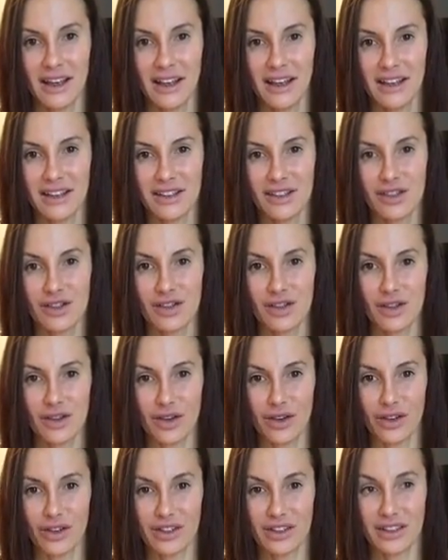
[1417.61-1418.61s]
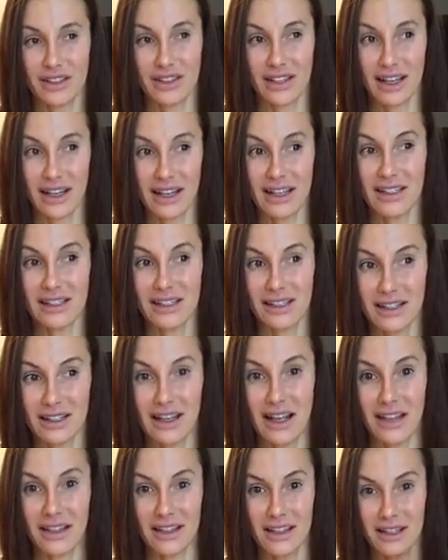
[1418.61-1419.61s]
Sucks. Like it's
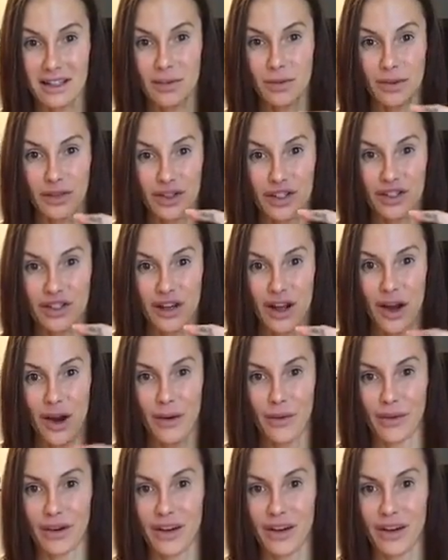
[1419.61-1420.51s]
like this much snow.